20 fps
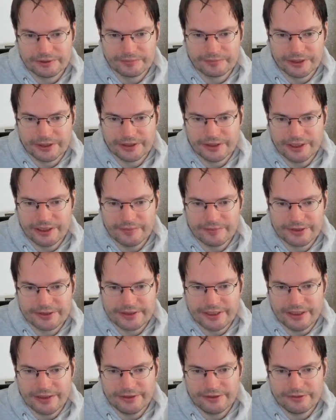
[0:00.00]
my name is
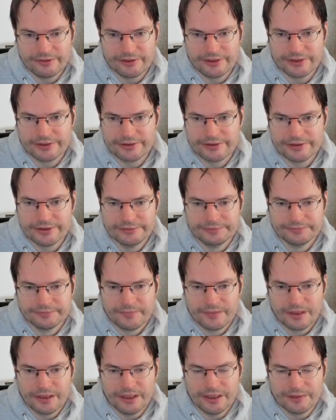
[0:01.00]
Andres,
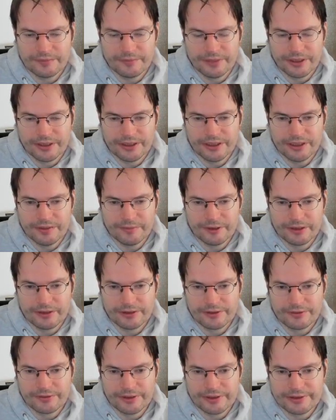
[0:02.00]
and my email
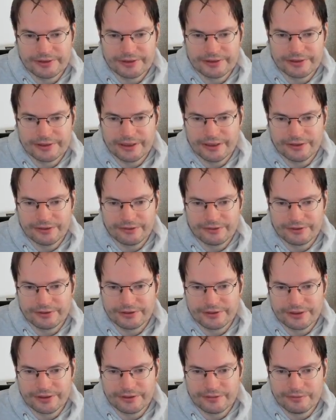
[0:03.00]
address is
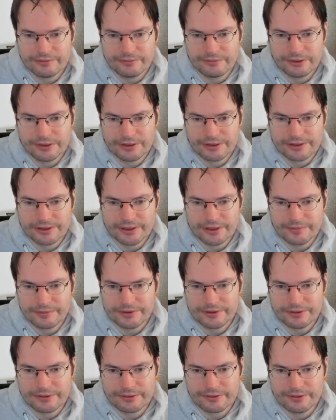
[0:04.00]

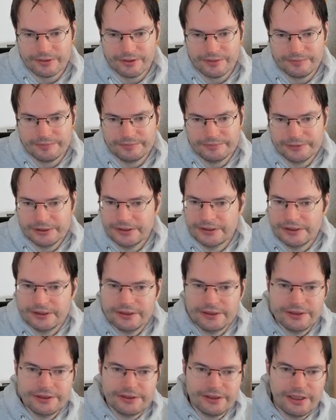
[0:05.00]
andres@welltype.com.
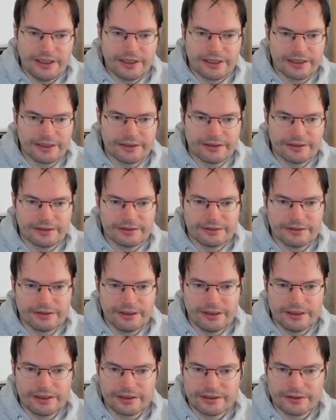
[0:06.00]
I can
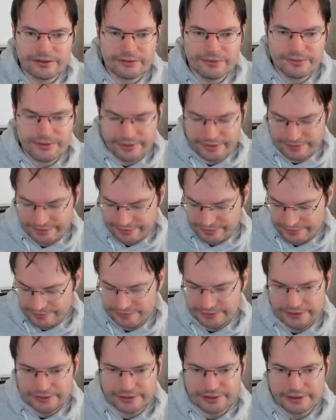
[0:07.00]
do this,
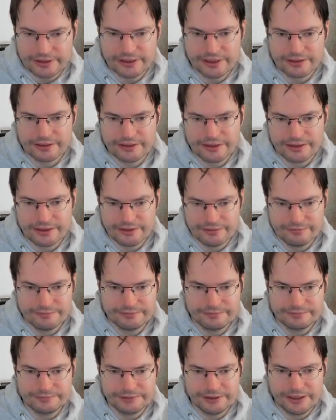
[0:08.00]
and I can
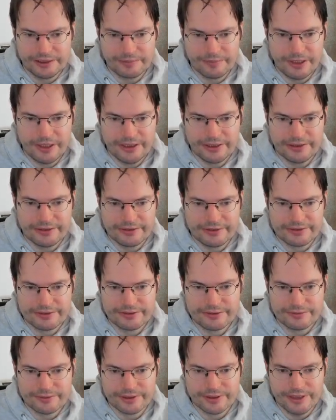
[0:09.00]
bind this
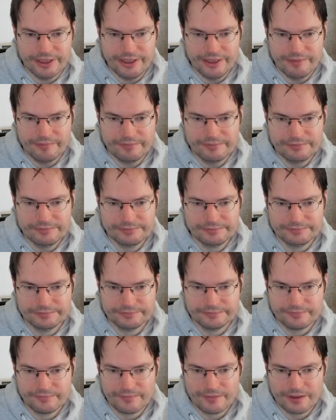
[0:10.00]
to a name.
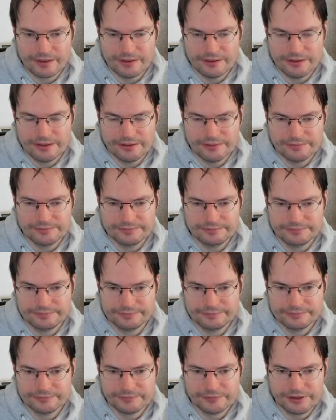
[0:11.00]

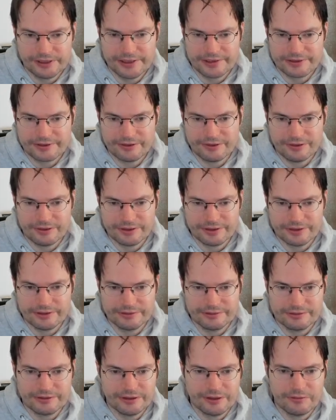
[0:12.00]
Let's call it
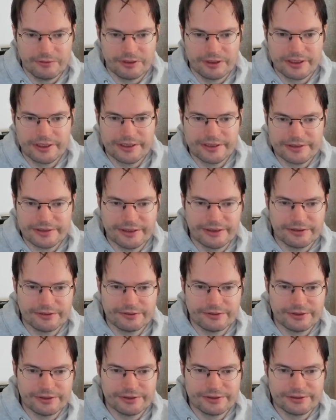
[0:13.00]
lowercase
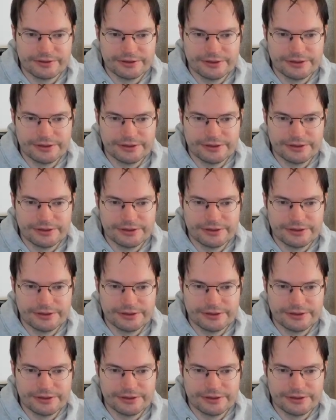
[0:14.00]
Andres,